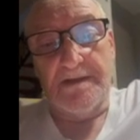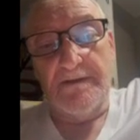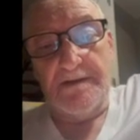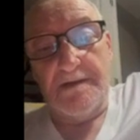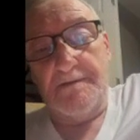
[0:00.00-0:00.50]

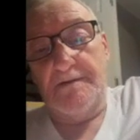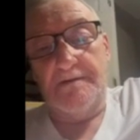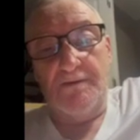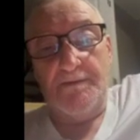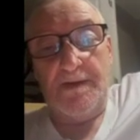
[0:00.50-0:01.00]
so it's a
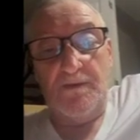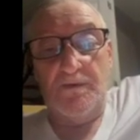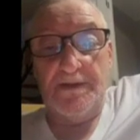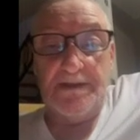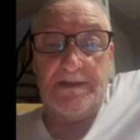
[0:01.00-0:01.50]
little bit
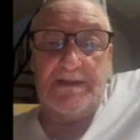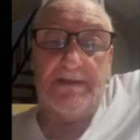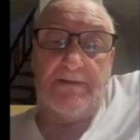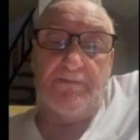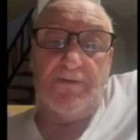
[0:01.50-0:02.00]
noisier
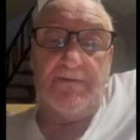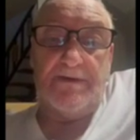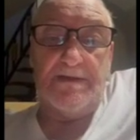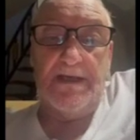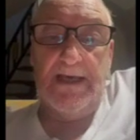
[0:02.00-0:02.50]
than the
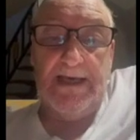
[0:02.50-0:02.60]
province.